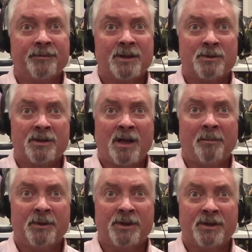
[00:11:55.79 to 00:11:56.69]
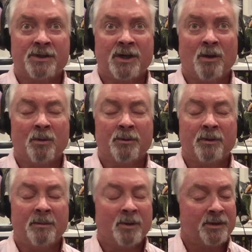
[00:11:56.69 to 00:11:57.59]
This was a couple years ago when
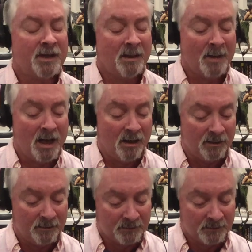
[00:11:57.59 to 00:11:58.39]
Rebirth came out.